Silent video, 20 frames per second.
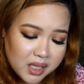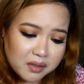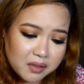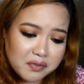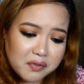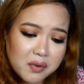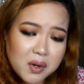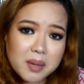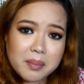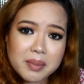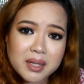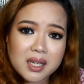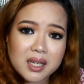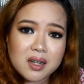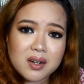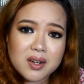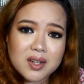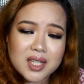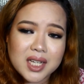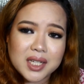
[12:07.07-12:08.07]
But for
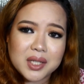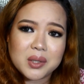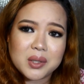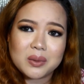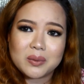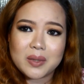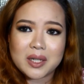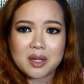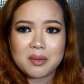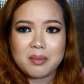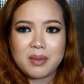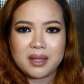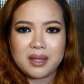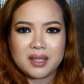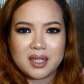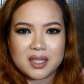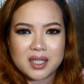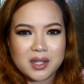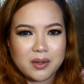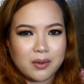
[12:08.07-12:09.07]
beginners, I don't
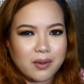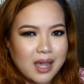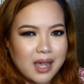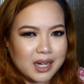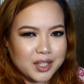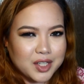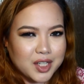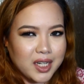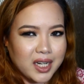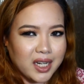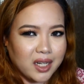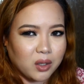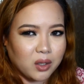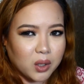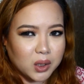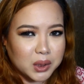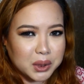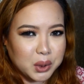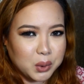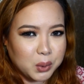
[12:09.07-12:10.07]
recommend that you actually
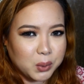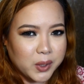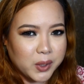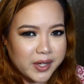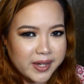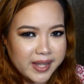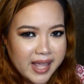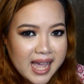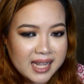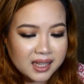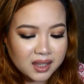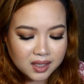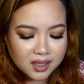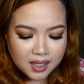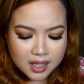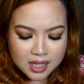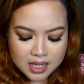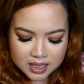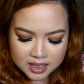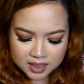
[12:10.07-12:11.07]
contour yet.
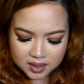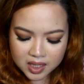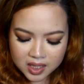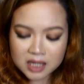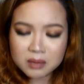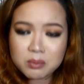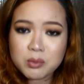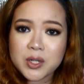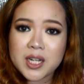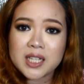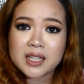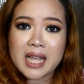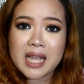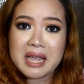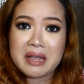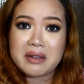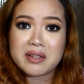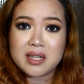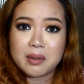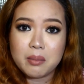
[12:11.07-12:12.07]
Start muna
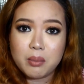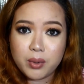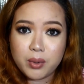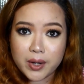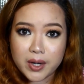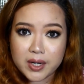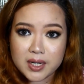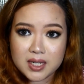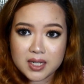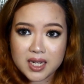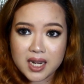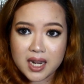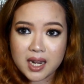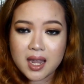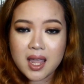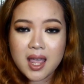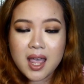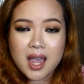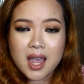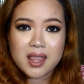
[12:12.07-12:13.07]
tayo sa
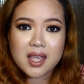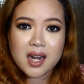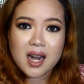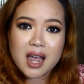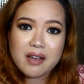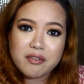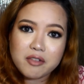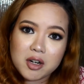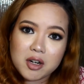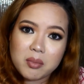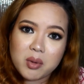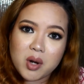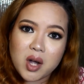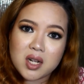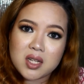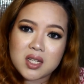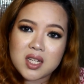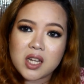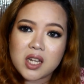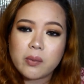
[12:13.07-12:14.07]
bronzing. And then after
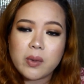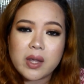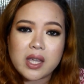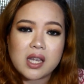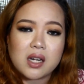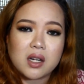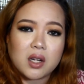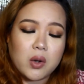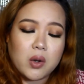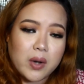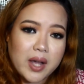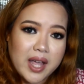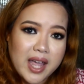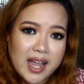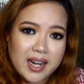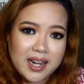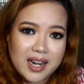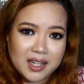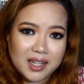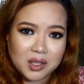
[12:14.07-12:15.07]
bronzing, we can go
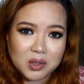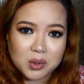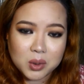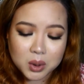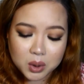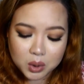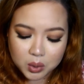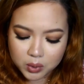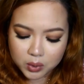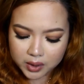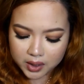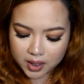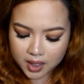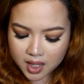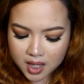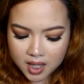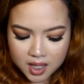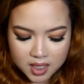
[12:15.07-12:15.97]
ahead and contour.